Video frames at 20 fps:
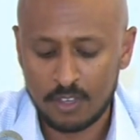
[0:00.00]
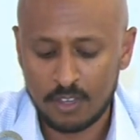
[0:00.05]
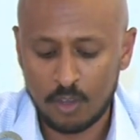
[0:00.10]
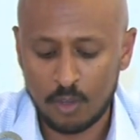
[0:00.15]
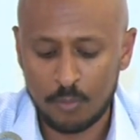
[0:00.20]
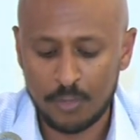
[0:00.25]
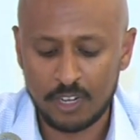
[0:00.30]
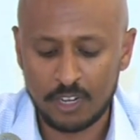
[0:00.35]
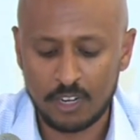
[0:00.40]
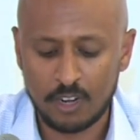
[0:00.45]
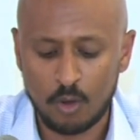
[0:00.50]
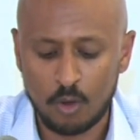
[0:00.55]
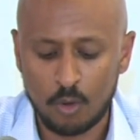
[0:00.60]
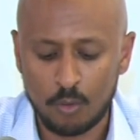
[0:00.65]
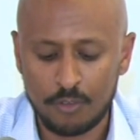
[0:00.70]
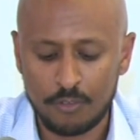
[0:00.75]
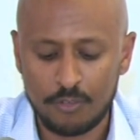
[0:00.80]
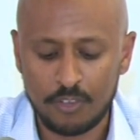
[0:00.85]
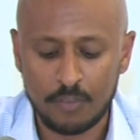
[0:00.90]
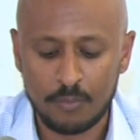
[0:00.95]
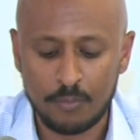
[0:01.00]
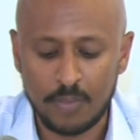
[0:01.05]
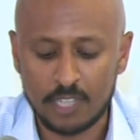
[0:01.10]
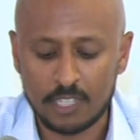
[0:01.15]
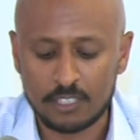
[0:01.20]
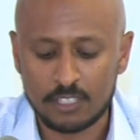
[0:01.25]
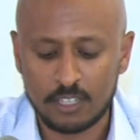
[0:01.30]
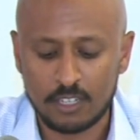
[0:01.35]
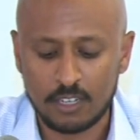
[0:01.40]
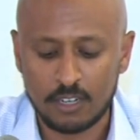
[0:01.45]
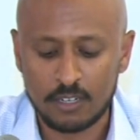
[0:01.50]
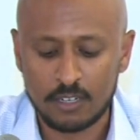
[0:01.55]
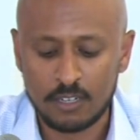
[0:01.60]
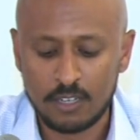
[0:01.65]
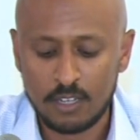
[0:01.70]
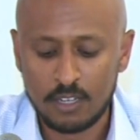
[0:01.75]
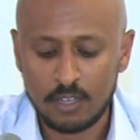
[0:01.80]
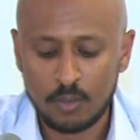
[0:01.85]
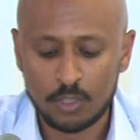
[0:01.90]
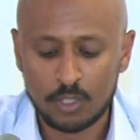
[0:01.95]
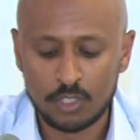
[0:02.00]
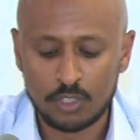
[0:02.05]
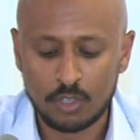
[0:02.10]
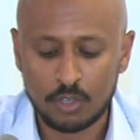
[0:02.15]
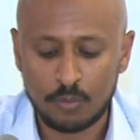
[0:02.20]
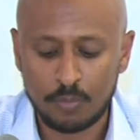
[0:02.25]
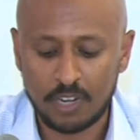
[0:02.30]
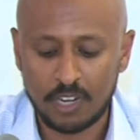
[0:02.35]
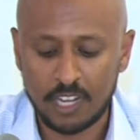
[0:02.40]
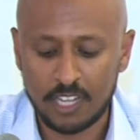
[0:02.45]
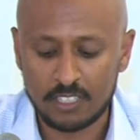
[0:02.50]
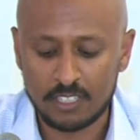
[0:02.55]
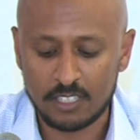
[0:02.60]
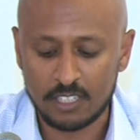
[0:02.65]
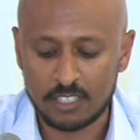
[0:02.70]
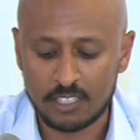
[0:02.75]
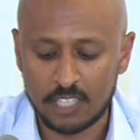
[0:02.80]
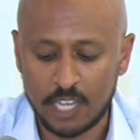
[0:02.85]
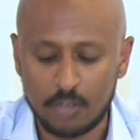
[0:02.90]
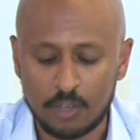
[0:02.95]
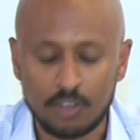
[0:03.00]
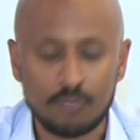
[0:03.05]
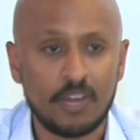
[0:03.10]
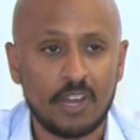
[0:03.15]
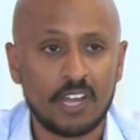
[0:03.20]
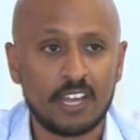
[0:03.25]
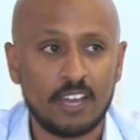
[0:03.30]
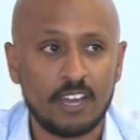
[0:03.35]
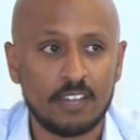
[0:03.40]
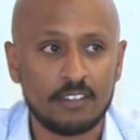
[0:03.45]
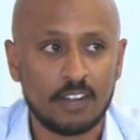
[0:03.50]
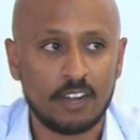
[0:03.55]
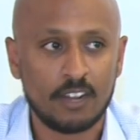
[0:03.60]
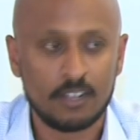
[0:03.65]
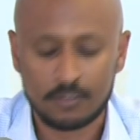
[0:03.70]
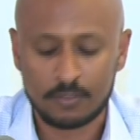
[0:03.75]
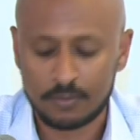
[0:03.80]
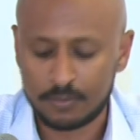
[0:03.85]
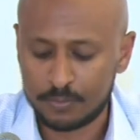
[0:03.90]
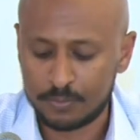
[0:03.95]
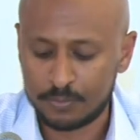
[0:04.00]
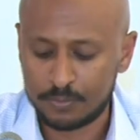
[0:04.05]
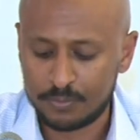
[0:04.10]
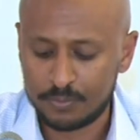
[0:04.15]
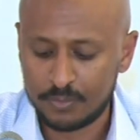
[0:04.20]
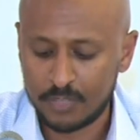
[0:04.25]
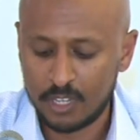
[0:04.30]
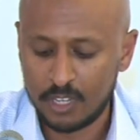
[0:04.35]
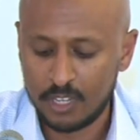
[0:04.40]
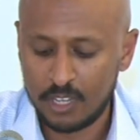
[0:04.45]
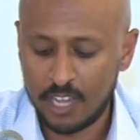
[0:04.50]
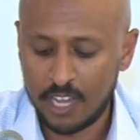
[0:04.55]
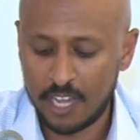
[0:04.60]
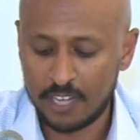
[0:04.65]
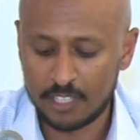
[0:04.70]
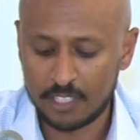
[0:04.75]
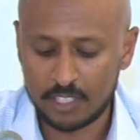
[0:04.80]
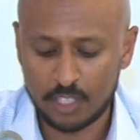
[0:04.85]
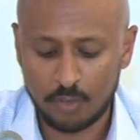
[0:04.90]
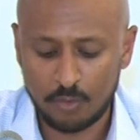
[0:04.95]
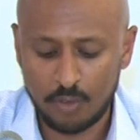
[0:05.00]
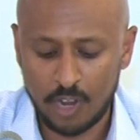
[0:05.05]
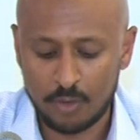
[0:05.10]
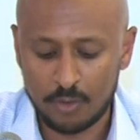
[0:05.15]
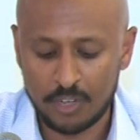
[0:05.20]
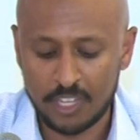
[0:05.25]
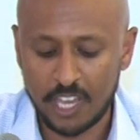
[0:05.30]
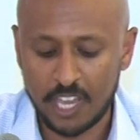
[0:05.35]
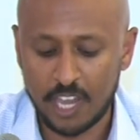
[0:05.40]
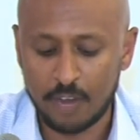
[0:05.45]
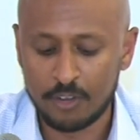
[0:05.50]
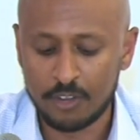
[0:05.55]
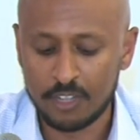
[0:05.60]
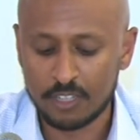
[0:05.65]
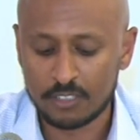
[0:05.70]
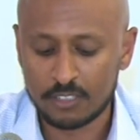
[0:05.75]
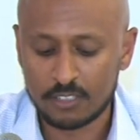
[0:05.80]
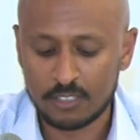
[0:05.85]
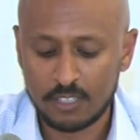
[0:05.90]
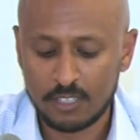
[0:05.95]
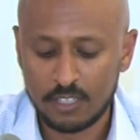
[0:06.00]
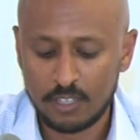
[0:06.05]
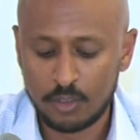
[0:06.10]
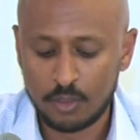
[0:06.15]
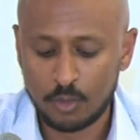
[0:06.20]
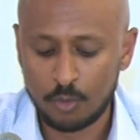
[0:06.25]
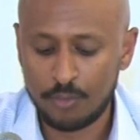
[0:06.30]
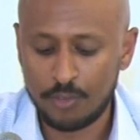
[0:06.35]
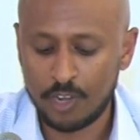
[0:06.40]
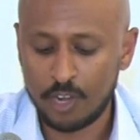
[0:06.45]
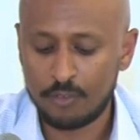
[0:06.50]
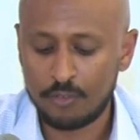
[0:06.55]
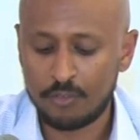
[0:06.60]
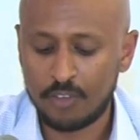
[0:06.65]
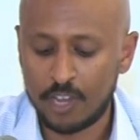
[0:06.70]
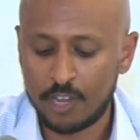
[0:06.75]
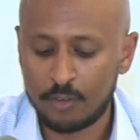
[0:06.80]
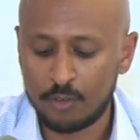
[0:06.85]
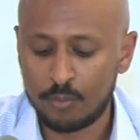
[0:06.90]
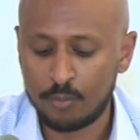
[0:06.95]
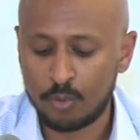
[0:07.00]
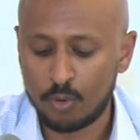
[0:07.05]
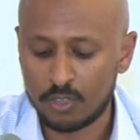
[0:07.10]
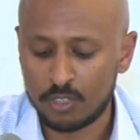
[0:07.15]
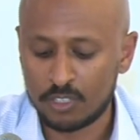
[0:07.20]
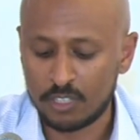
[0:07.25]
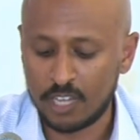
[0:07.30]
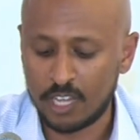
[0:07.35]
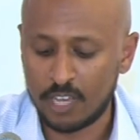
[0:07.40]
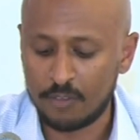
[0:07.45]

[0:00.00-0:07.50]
committed a horrific massacre which took place in the town of Massacre and its surrounding areas. Through verified reports and